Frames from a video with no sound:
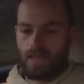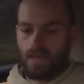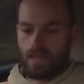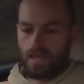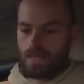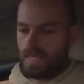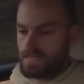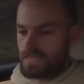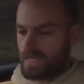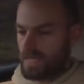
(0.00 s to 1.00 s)
The
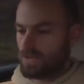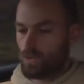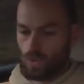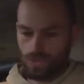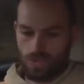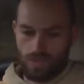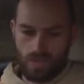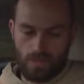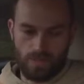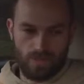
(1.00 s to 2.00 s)
SEL also
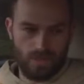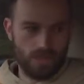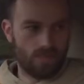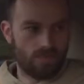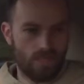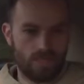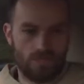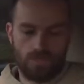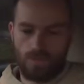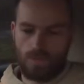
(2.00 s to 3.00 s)
comes with, I didn't mention
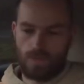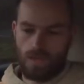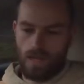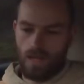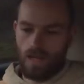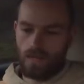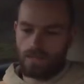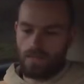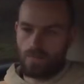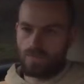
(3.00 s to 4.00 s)
before,
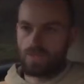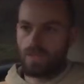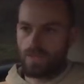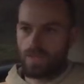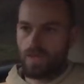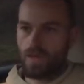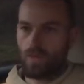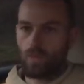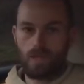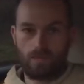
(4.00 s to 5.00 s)
comes with
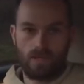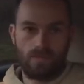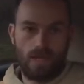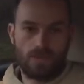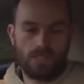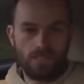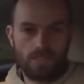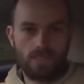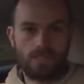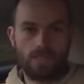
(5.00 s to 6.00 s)
wing mirror mounted
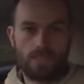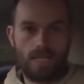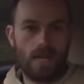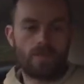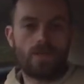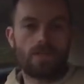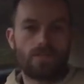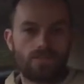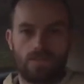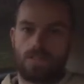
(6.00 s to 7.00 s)
camera
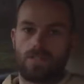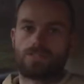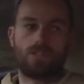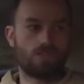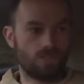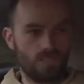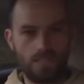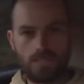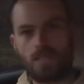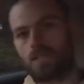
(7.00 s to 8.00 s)
so you can see the
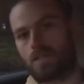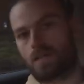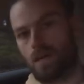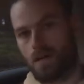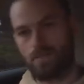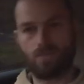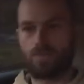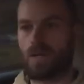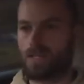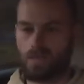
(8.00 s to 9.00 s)
side of the car for
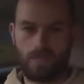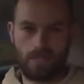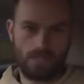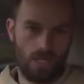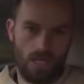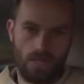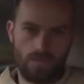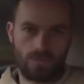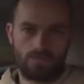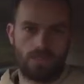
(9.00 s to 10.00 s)
parking up against
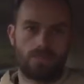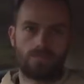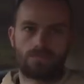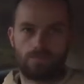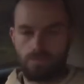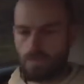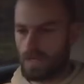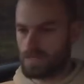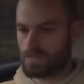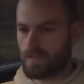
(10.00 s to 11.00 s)
curbs in
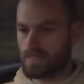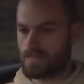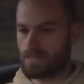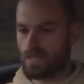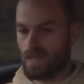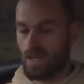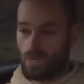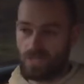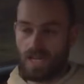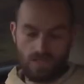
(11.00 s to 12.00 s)
parking spaces,
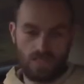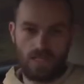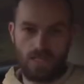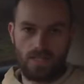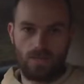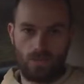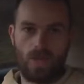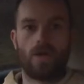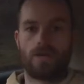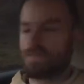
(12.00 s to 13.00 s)
which actually,
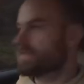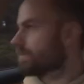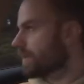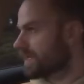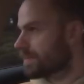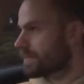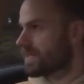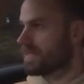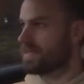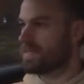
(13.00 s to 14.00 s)
although it's a bit
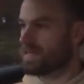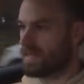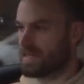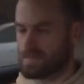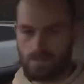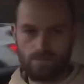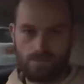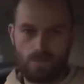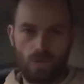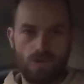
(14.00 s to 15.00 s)
gimmicky, is
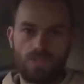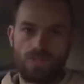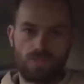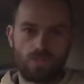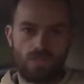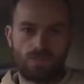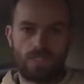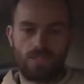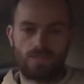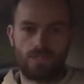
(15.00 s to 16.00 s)
quite useful
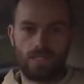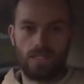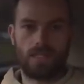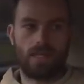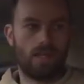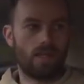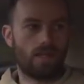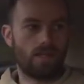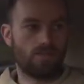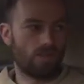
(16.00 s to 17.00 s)
sometimes.
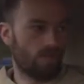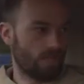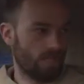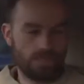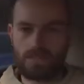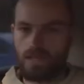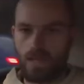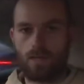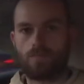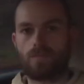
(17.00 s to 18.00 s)
If you're up against a
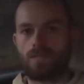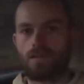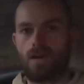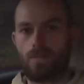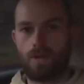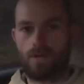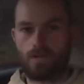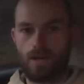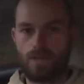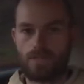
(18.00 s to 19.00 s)
curb in a car park
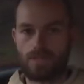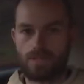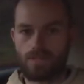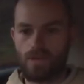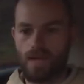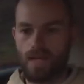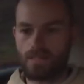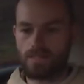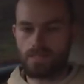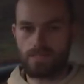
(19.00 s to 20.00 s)
or whatever, it's quite
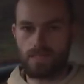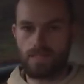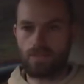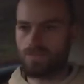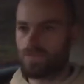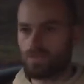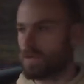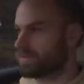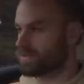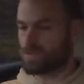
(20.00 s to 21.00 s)
handy to see, or if you're in a
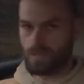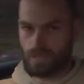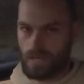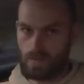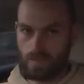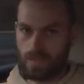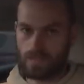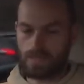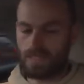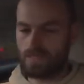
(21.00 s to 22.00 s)
multi-storey car park,
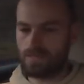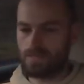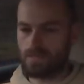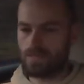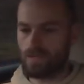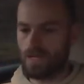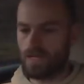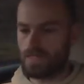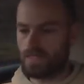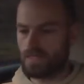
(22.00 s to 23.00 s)
and it's quite
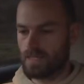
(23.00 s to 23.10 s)
handy.